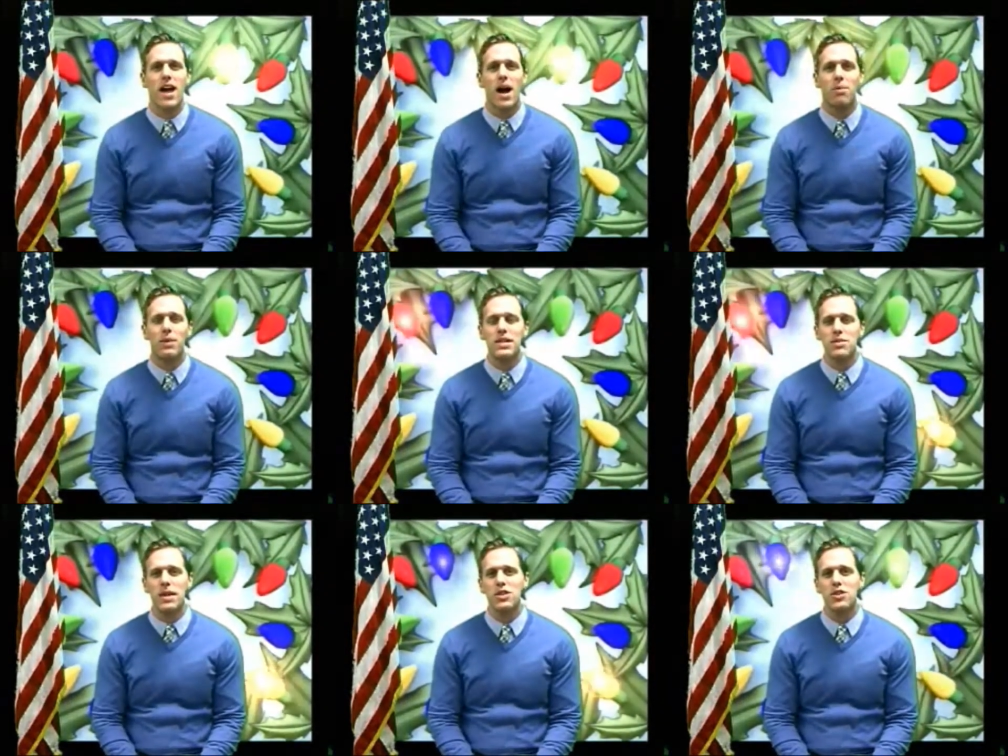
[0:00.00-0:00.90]
Uh, please
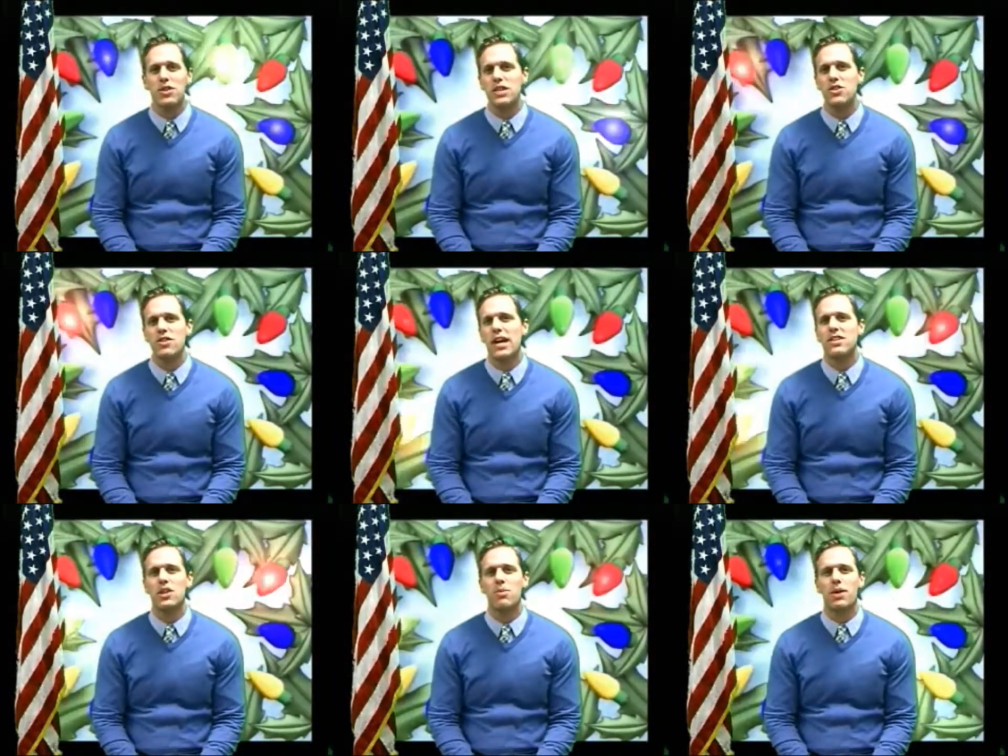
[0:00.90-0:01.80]
make sure that you're not
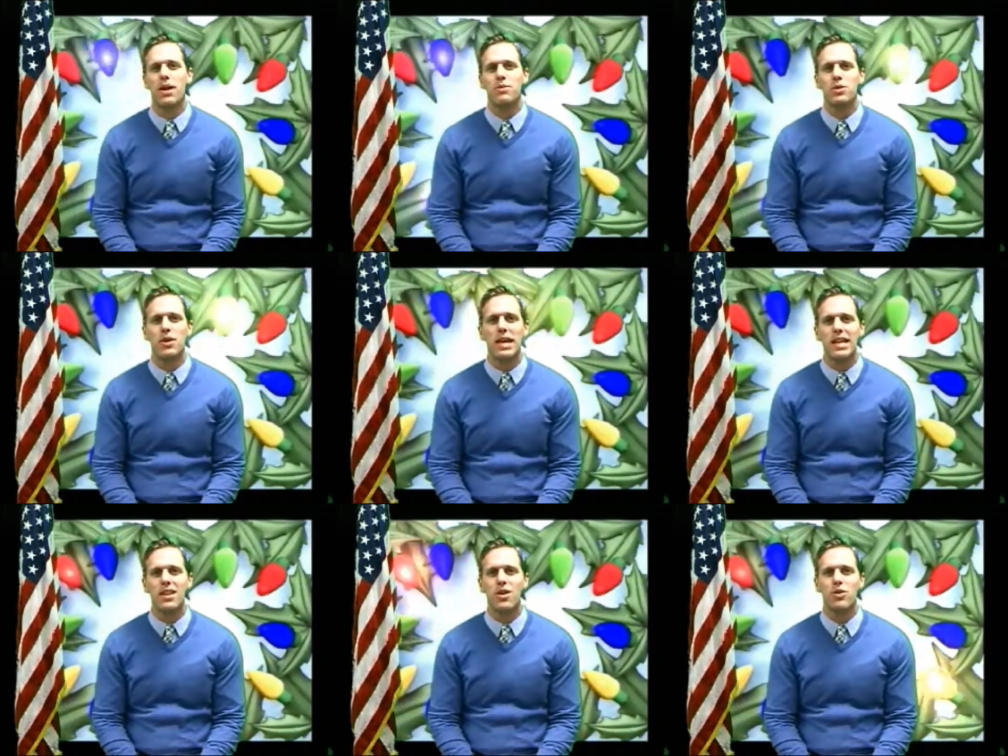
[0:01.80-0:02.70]
jumping up to
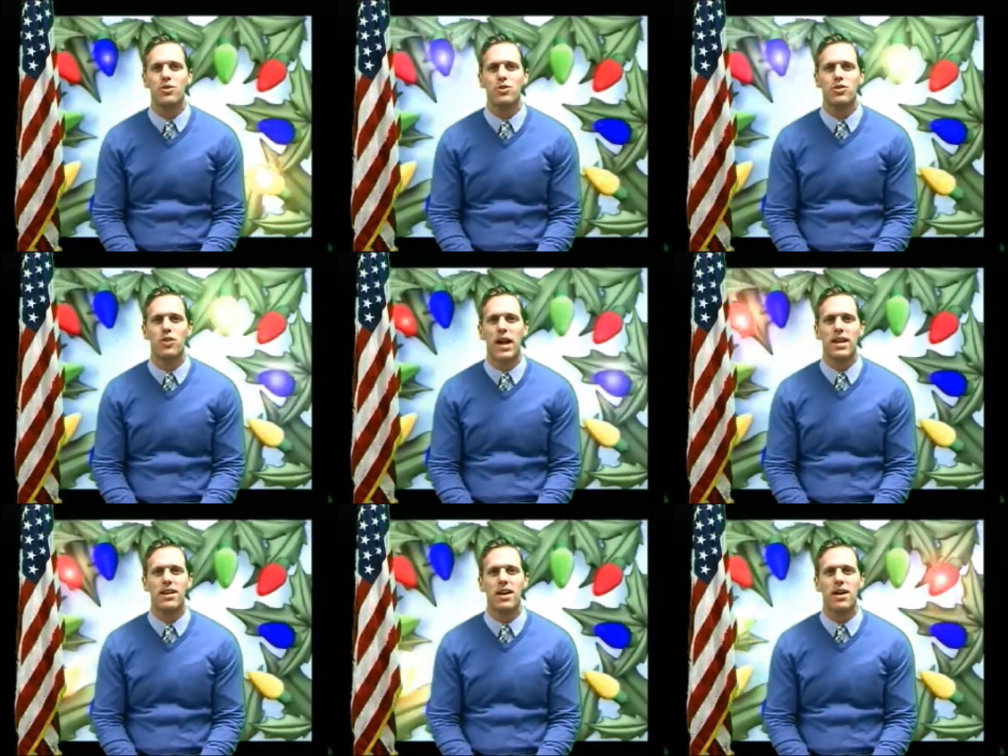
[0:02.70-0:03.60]
hit those or try
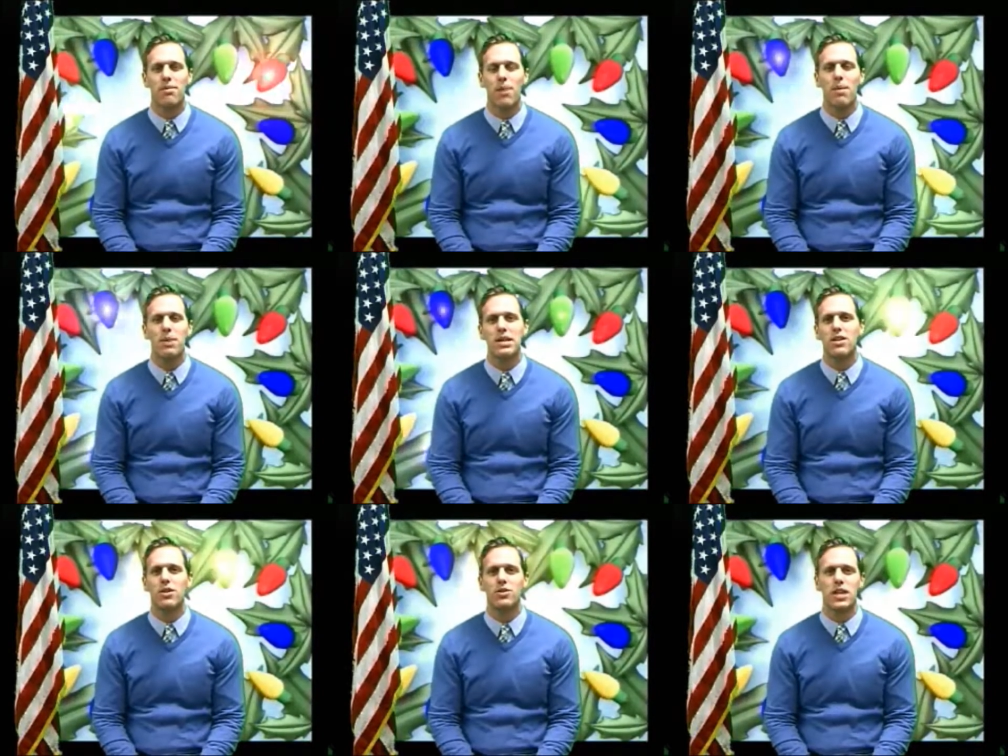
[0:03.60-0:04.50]
and bump into
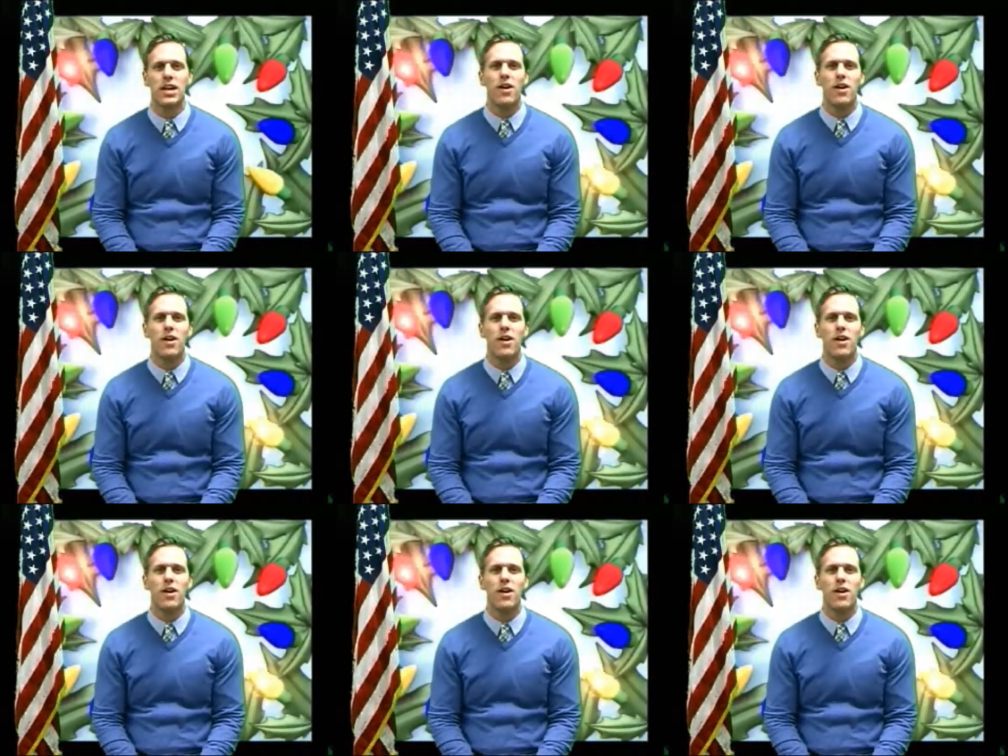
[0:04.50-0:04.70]
those those,